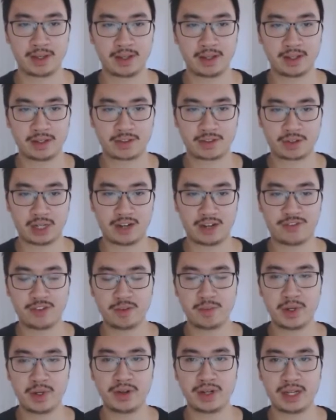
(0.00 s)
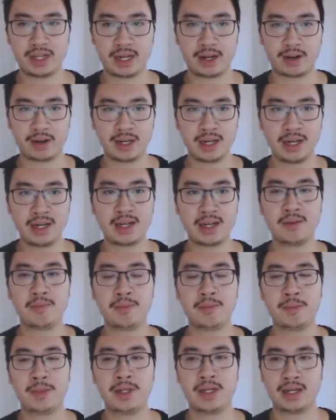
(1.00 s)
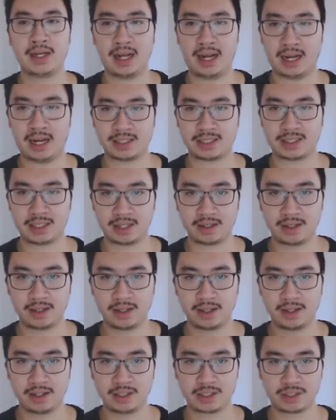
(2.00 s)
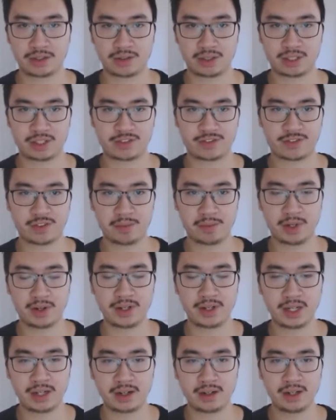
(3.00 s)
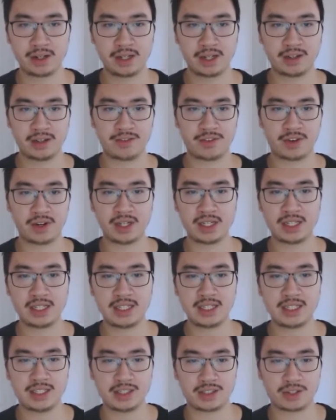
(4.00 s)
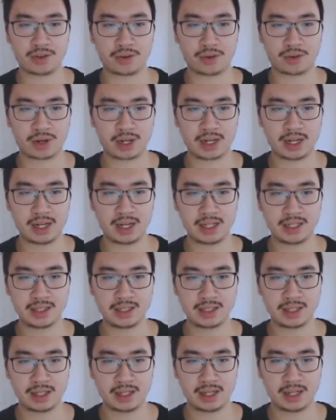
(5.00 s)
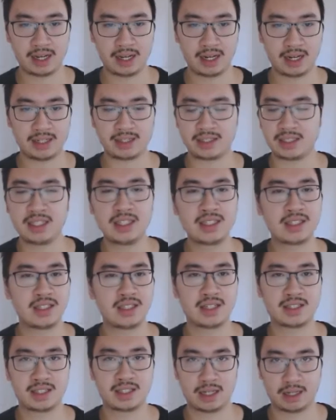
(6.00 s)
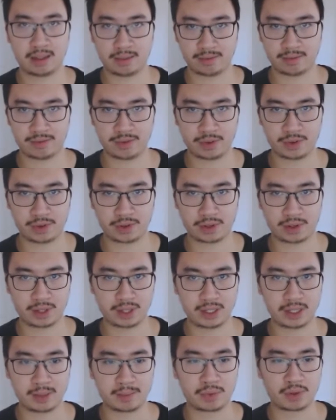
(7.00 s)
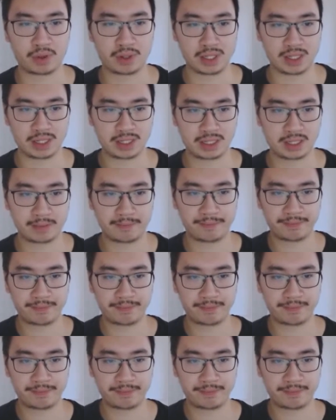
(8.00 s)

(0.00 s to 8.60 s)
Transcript: So that familiarity can be an asset. So it's familiar, very easy to organize, and it's easy to set up for employees.